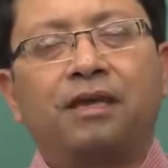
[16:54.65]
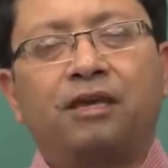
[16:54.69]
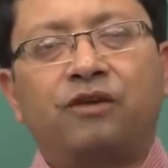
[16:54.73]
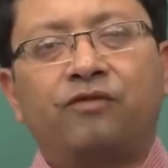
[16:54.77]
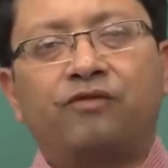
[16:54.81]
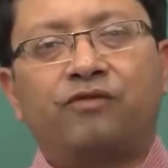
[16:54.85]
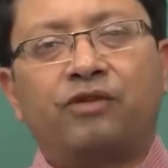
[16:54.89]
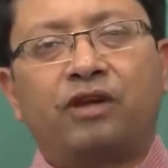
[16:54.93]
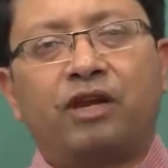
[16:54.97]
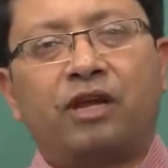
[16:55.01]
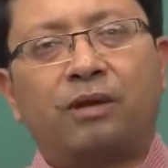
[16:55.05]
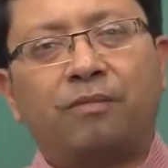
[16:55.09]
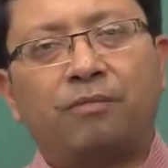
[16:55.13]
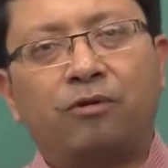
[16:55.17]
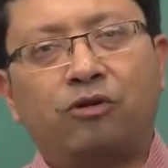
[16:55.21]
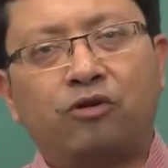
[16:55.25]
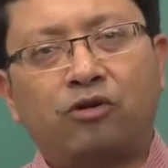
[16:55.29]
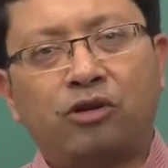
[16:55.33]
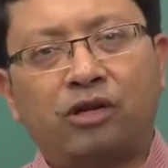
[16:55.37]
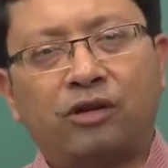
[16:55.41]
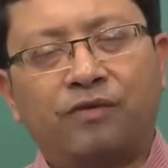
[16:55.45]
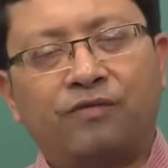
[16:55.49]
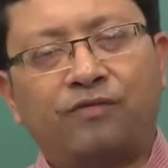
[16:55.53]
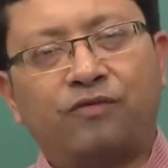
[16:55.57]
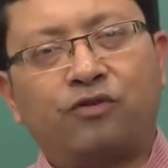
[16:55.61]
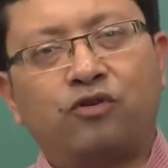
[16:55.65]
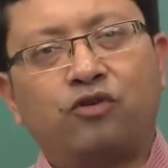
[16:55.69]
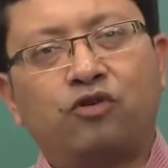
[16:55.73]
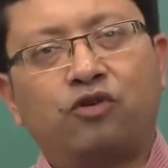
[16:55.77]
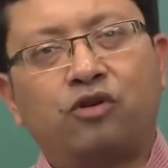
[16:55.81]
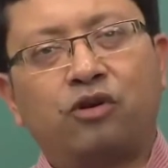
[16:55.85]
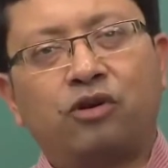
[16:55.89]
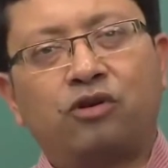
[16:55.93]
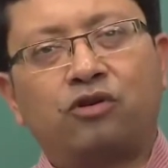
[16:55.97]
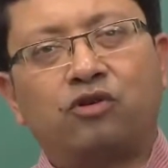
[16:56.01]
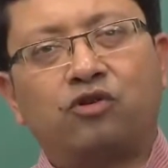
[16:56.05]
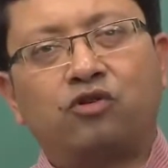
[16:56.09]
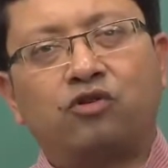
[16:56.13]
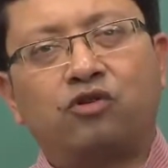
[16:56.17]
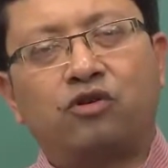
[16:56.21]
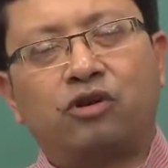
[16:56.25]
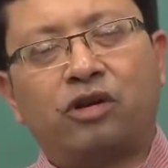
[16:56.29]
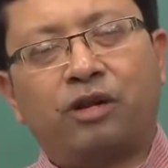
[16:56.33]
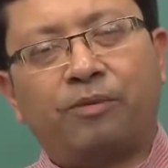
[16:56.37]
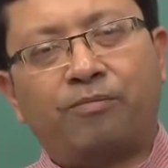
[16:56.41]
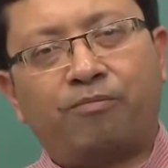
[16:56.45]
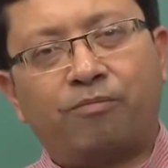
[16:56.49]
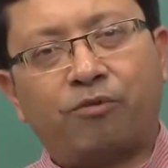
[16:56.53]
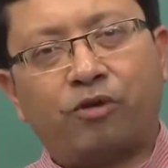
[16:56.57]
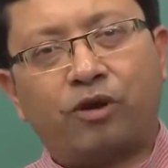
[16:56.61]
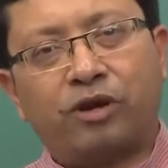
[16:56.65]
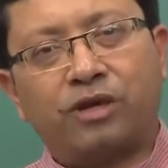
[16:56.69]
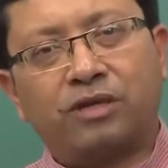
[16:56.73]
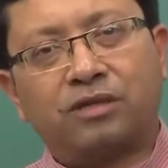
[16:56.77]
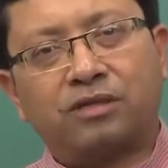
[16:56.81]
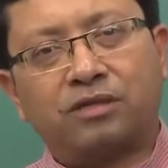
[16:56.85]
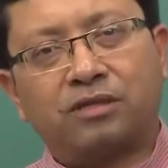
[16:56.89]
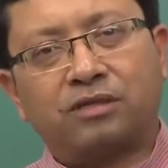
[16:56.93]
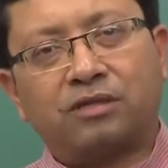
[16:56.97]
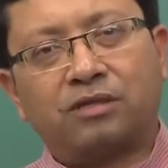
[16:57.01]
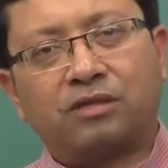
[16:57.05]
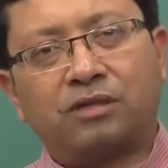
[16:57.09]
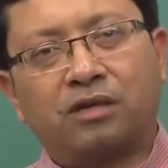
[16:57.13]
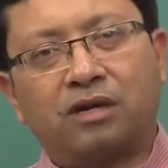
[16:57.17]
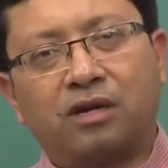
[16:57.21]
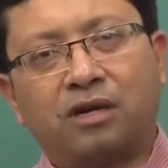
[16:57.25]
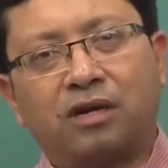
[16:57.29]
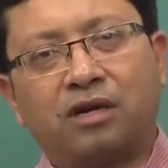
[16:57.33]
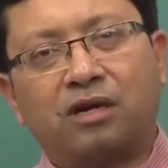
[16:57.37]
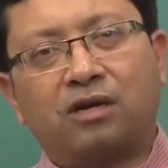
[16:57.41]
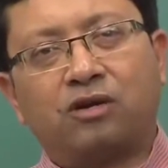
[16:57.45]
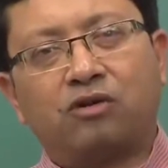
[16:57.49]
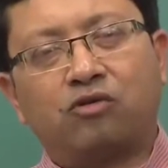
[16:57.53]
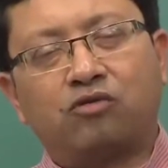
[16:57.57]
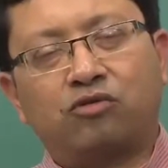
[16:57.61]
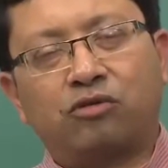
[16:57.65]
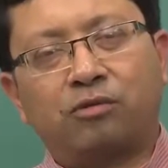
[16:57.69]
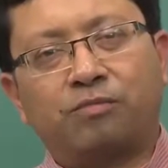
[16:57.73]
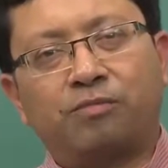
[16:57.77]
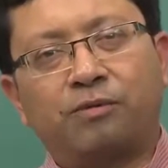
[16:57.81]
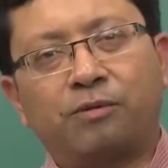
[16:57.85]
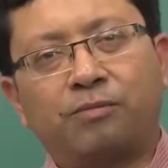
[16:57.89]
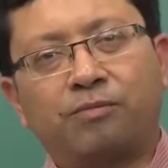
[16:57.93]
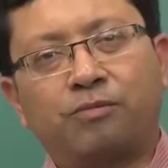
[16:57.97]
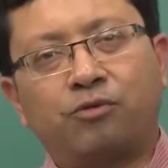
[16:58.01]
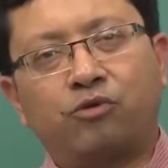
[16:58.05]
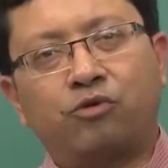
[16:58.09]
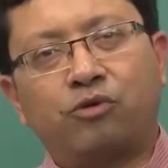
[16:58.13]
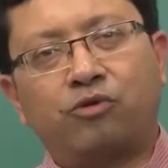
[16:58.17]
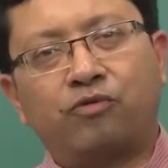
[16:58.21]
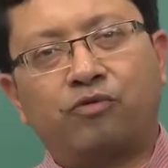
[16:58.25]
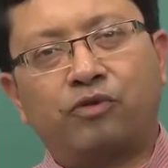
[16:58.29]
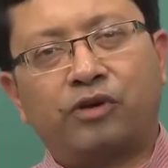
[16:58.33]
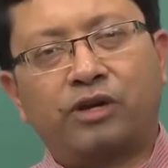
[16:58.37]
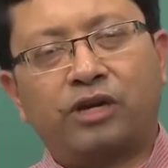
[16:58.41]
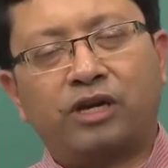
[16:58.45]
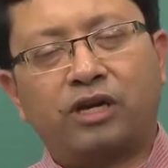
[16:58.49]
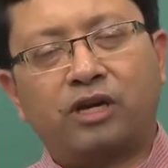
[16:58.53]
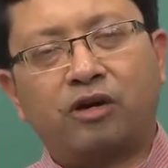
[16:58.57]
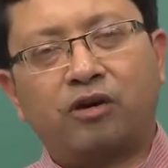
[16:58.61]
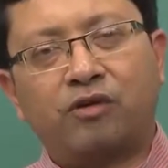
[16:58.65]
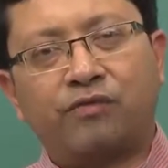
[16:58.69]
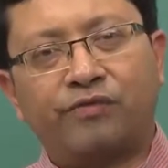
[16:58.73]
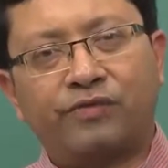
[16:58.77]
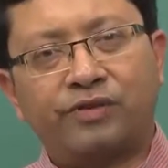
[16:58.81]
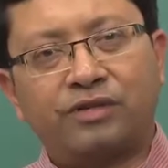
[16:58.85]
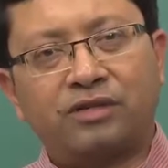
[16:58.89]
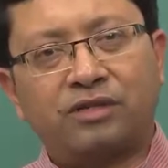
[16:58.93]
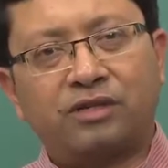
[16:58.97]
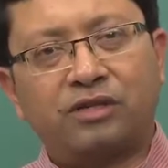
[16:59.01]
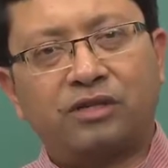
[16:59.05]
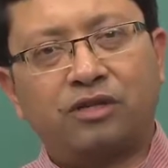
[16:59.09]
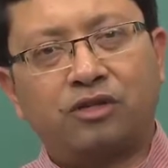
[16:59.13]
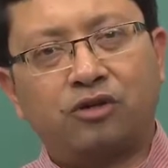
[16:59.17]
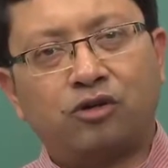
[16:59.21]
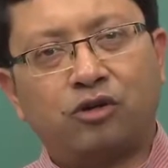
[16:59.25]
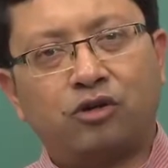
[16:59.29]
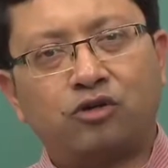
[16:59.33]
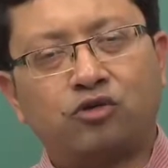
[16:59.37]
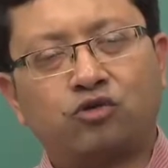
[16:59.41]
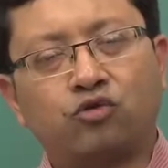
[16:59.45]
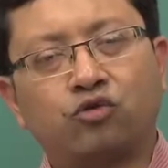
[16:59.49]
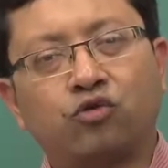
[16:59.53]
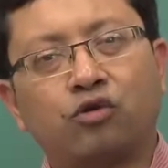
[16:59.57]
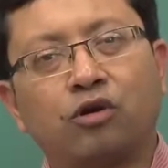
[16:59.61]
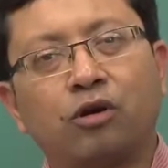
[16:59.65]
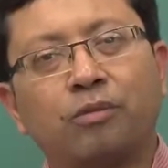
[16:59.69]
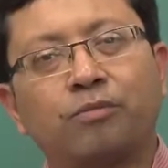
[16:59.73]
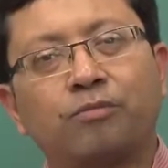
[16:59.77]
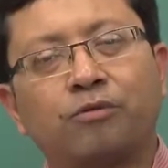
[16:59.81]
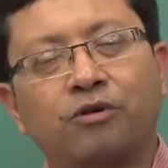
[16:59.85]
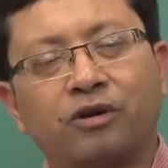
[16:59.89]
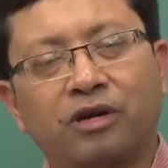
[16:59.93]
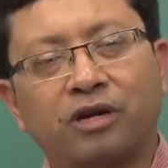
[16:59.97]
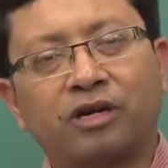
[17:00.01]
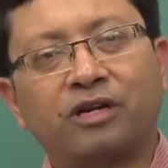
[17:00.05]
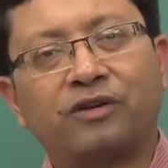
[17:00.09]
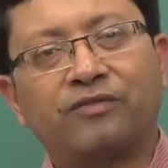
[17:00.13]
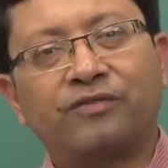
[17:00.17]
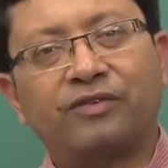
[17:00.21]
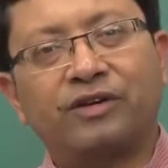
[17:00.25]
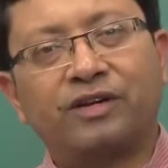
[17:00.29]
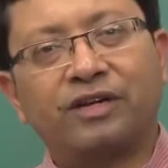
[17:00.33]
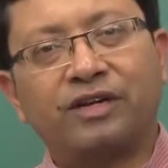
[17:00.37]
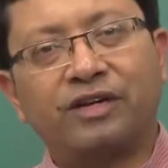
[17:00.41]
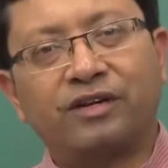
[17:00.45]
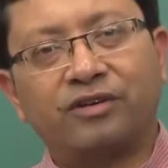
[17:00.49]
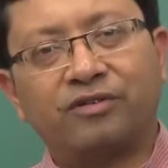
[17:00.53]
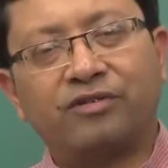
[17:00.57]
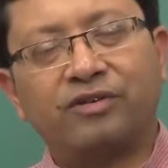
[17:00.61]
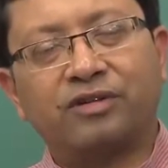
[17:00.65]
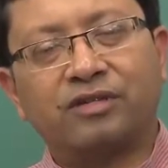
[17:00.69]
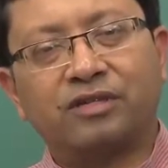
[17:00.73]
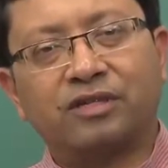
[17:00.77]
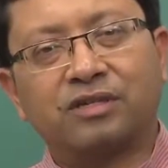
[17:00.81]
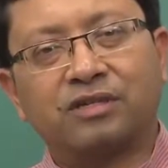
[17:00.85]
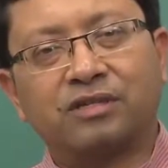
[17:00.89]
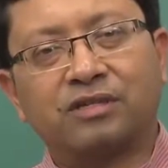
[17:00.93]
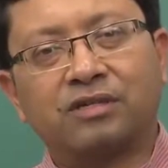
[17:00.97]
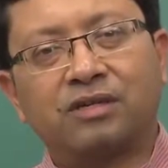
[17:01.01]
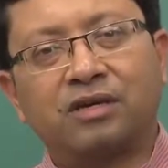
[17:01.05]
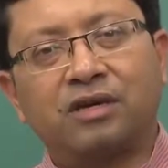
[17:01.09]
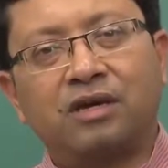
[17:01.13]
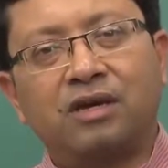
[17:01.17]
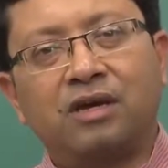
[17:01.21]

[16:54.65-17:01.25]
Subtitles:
if you are able to give to your employees and to the people who are working, obviously your so called productivity increases.